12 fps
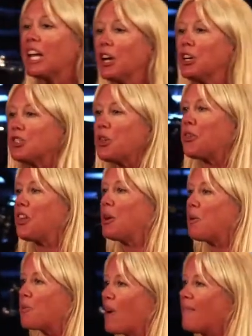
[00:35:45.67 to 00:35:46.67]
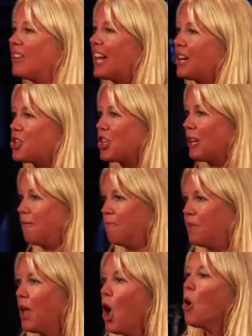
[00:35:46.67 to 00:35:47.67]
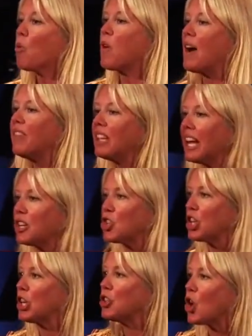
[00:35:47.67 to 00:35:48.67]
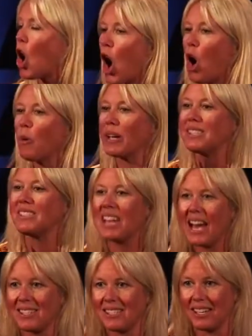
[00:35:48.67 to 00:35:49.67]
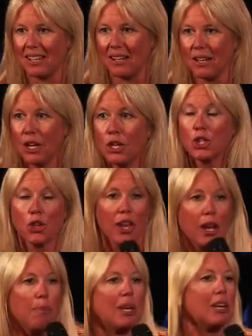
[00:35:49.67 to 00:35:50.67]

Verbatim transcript: here's the thing with revelation. Revelation is always tested so that it